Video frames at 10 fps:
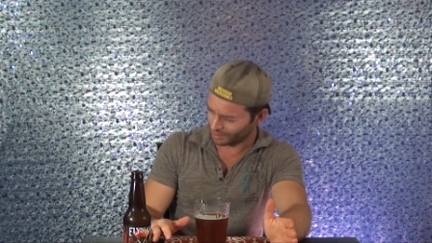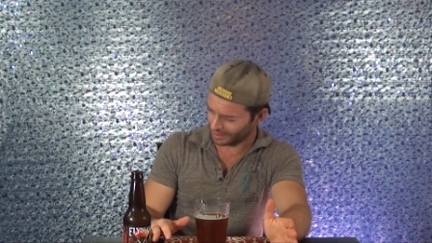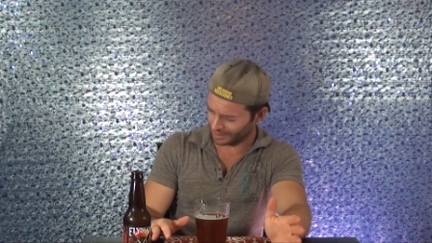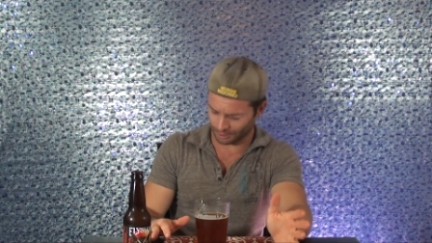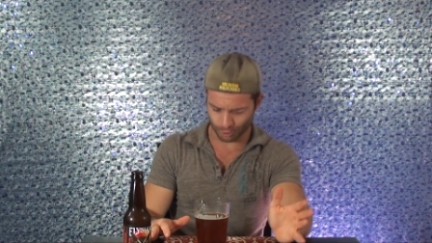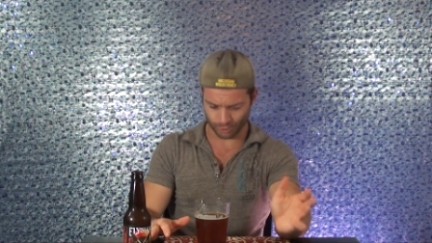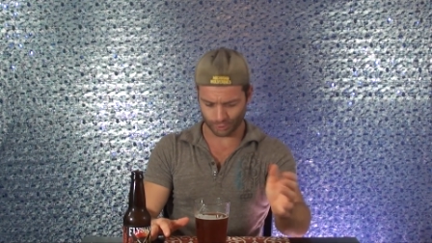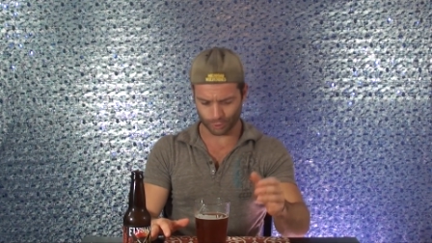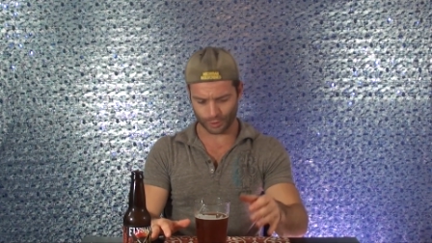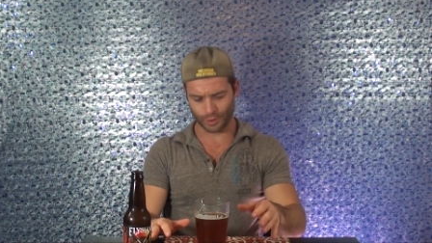like
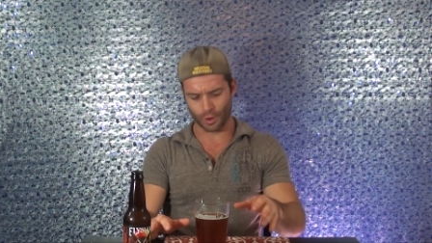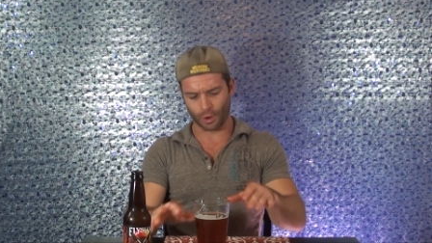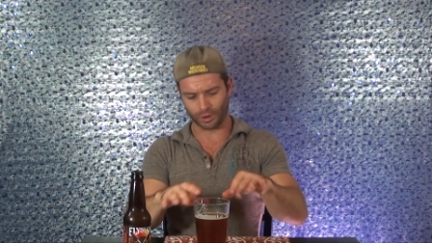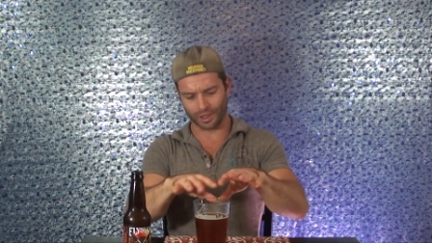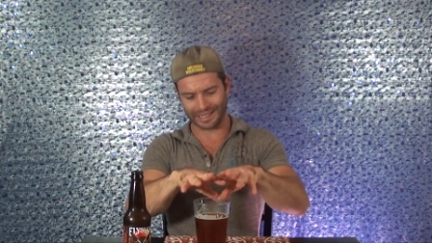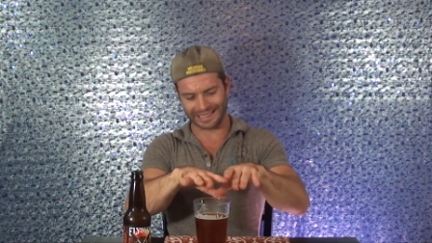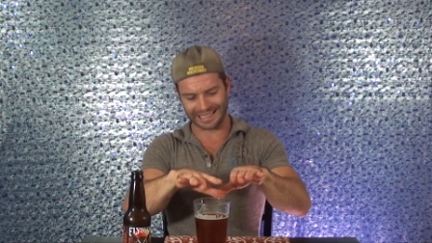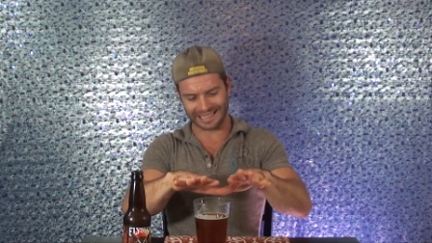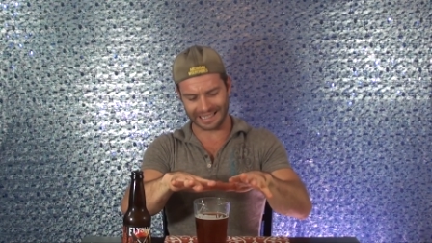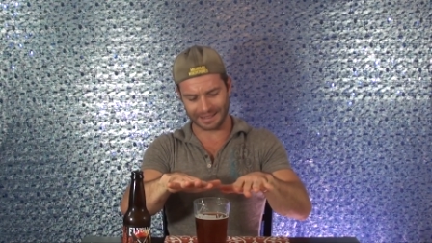
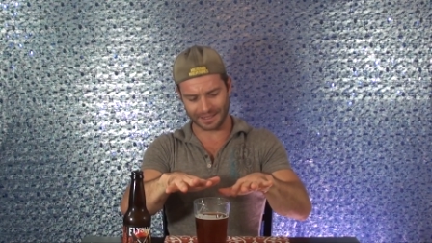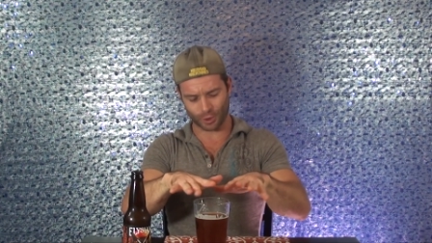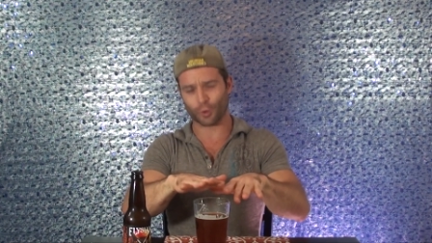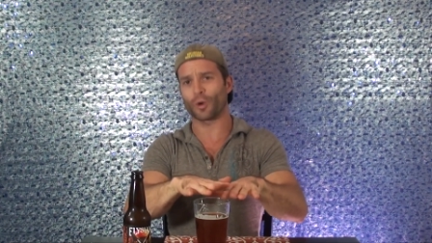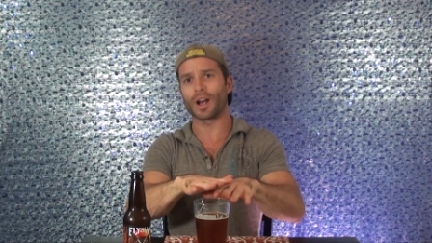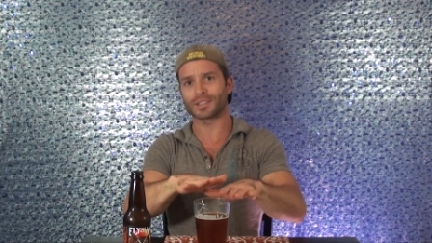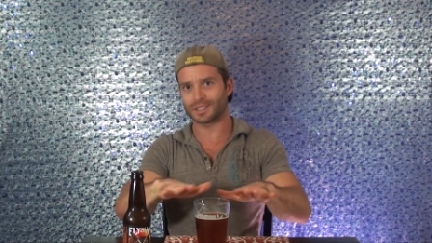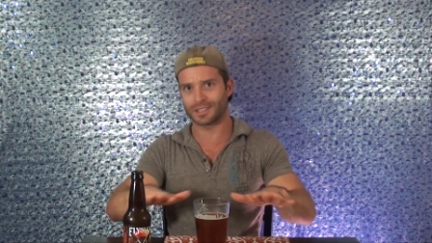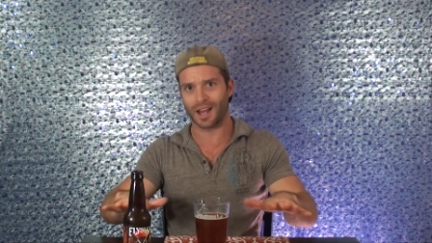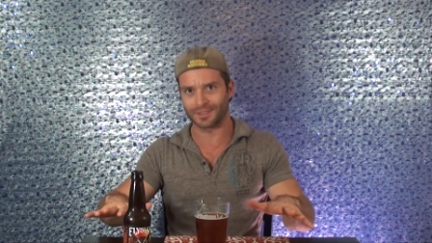granola-y
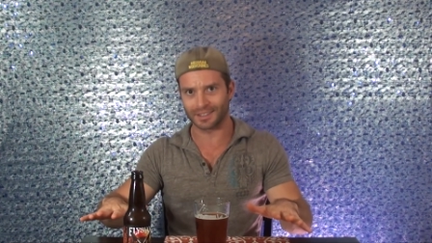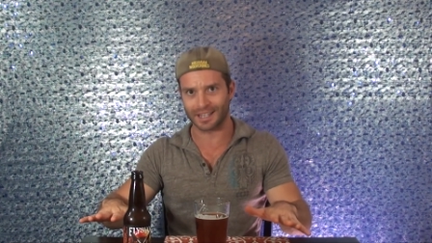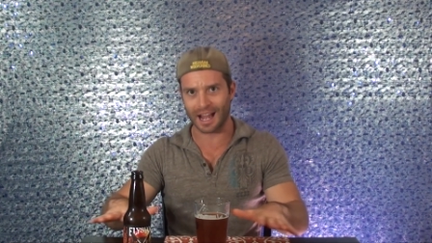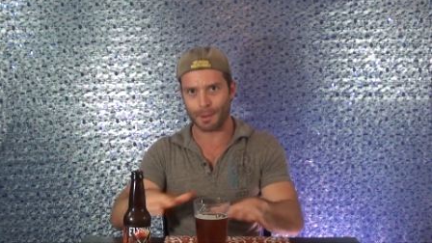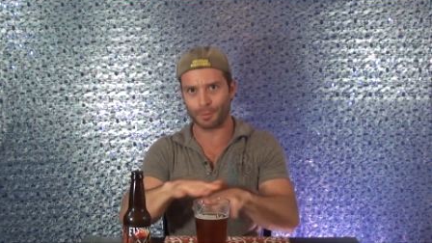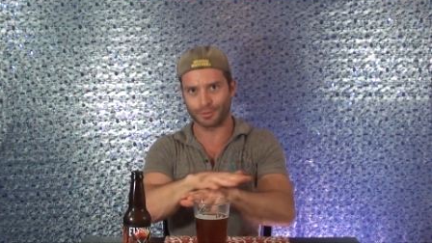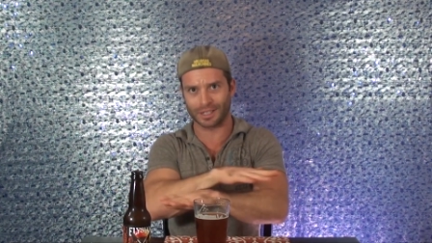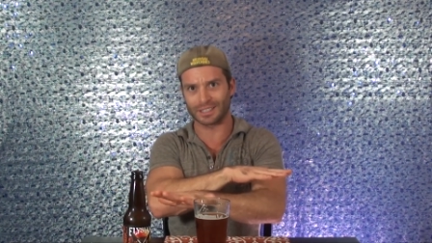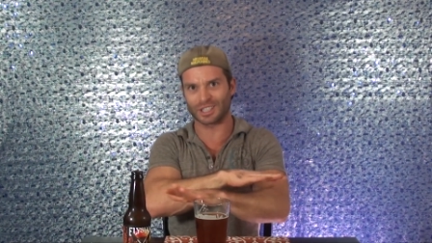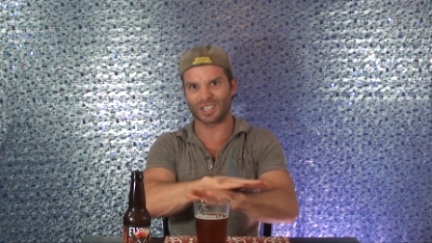crust on the top with
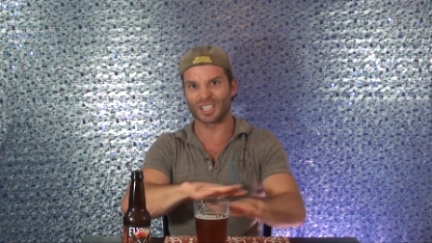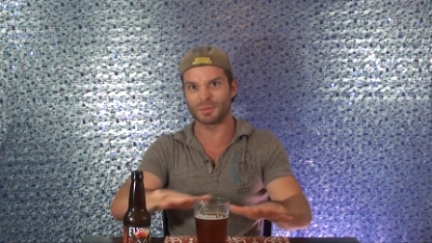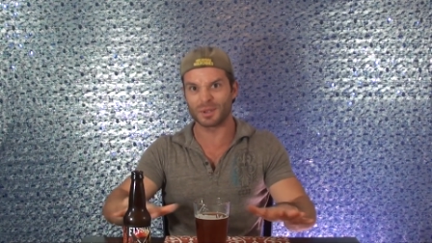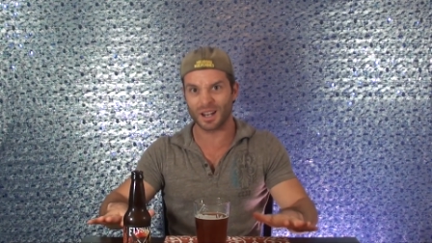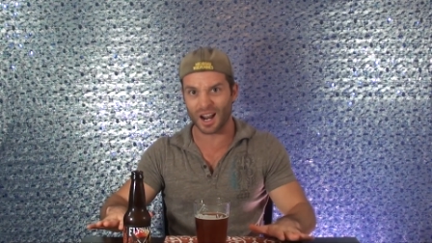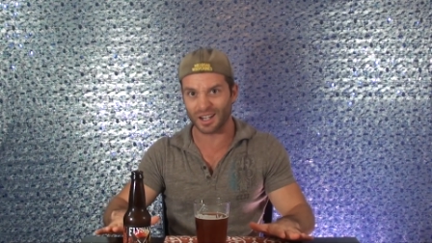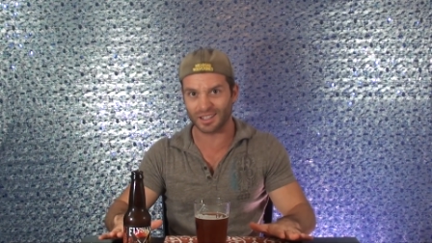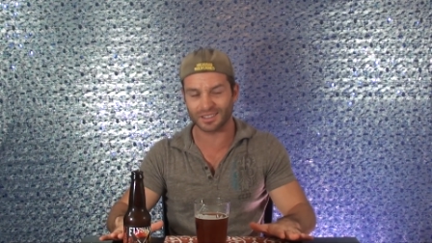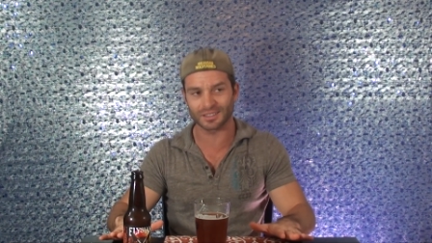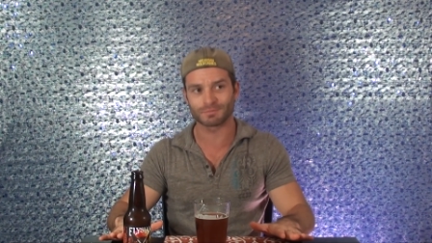like the cinnamon on
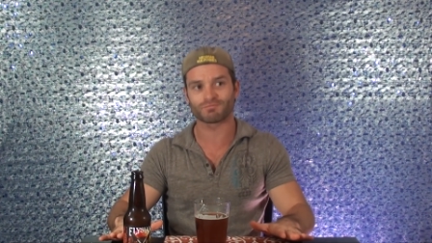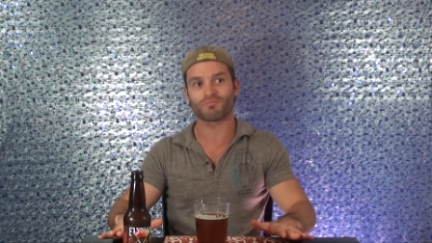it.